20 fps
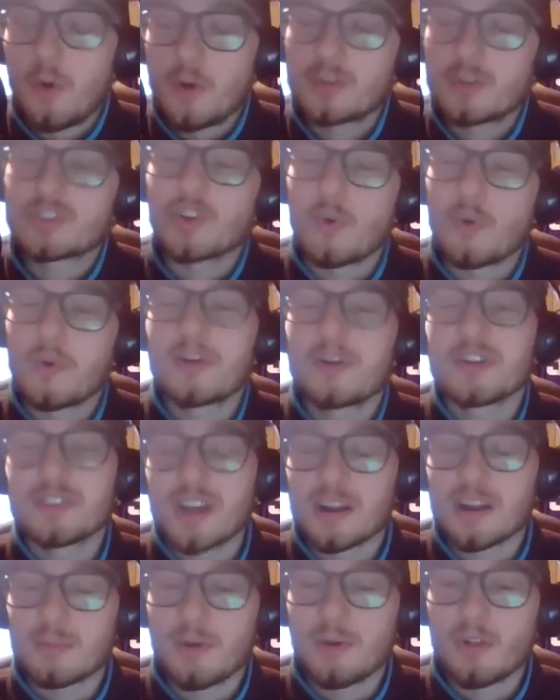So you're
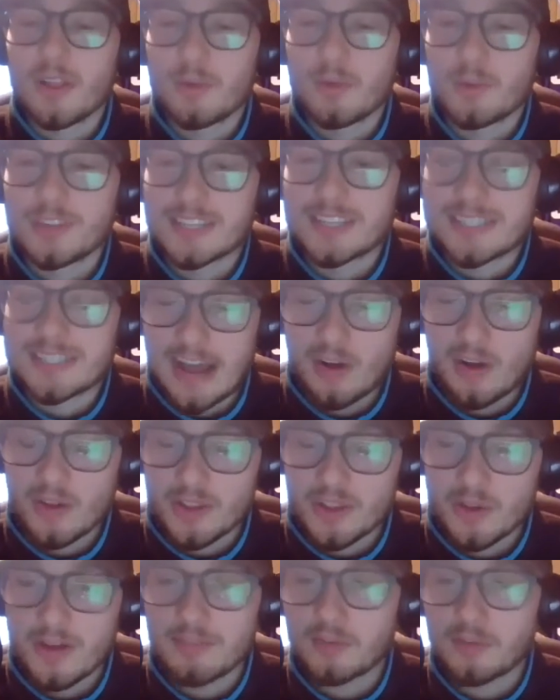talking about like with the
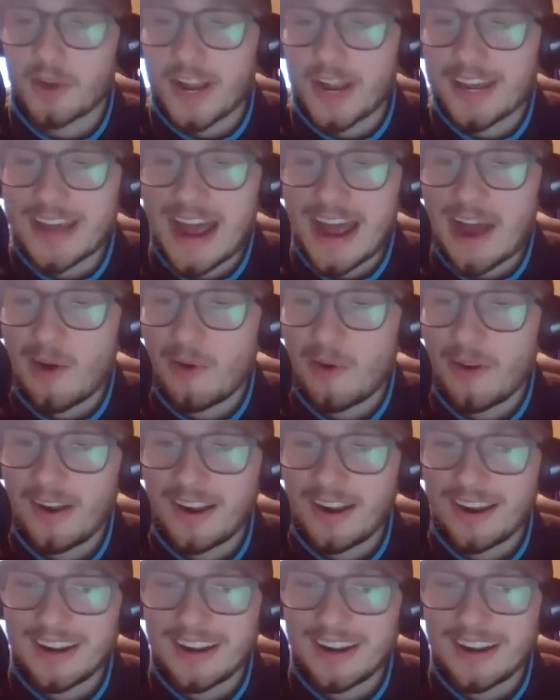talent you have right now.